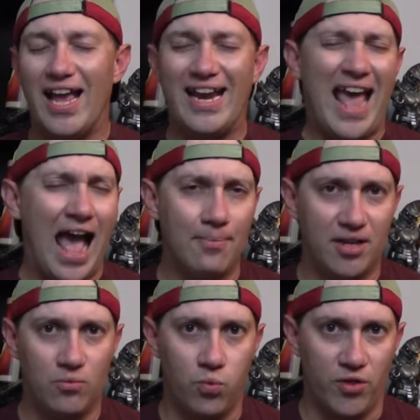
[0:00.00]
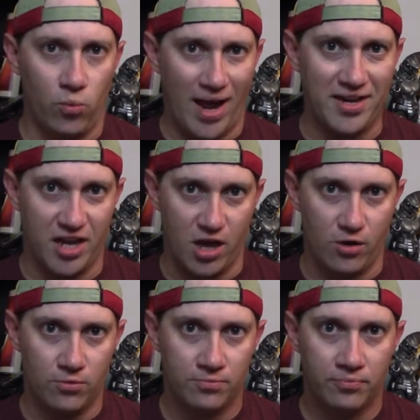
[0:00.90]
inhabited with
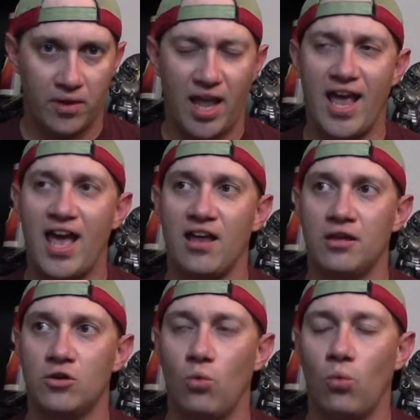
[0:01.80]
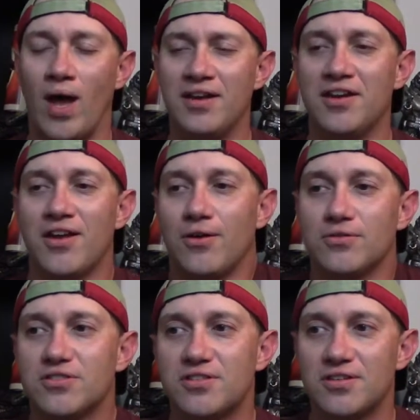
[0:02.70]
Wendigo, and
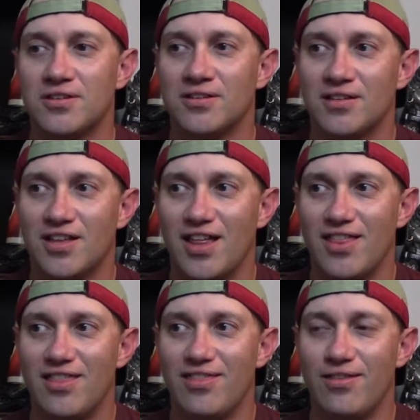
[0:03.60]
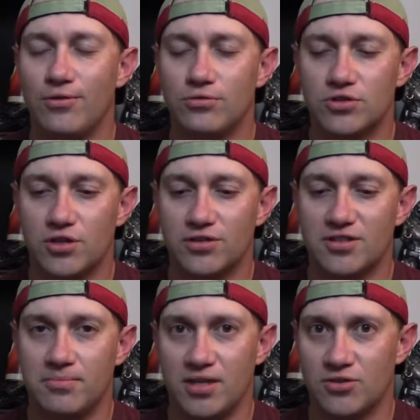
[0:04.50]
Wendigos, those are
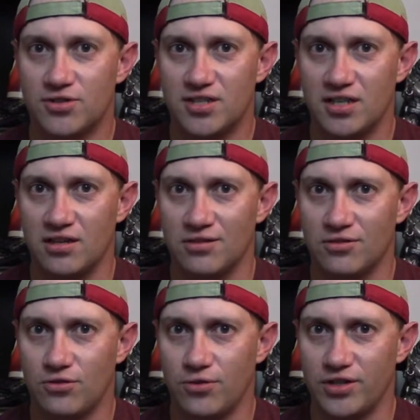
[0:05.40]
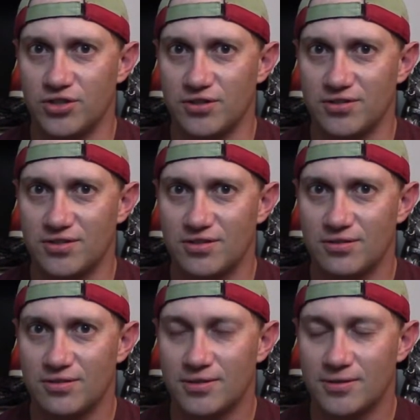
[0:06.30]
some interesting creatures.